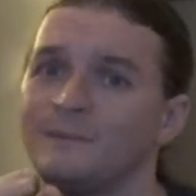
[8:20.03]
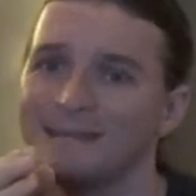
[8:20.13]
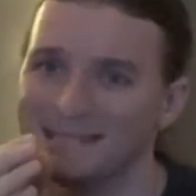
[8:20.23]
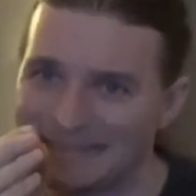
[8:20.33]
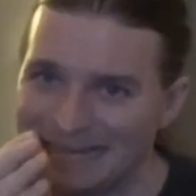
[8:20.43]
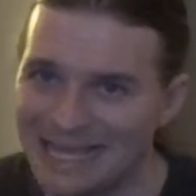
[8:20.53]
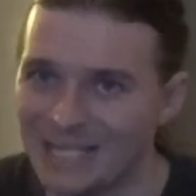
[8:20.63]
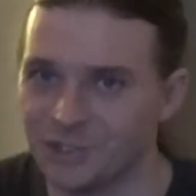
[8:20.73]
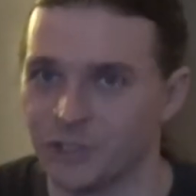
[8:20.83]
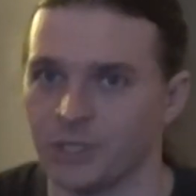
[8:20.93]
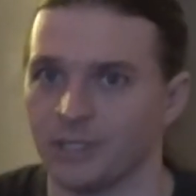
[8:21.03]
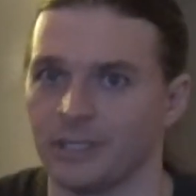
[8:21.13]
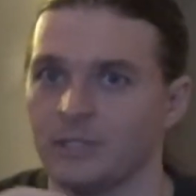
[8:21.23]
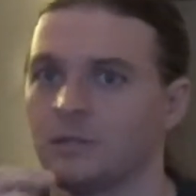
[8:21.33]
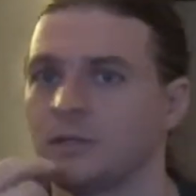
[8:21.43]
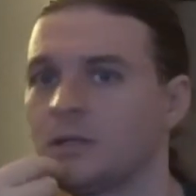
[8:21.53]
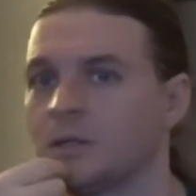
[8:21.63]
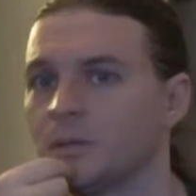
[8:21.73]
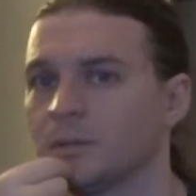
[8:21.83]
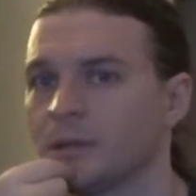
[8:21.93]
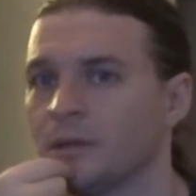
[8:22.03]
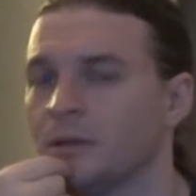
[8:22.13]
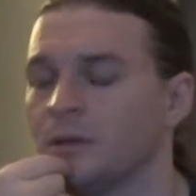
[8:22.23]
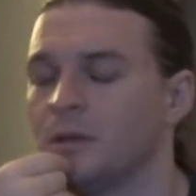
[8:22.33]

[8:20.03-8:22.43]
intentionally, right?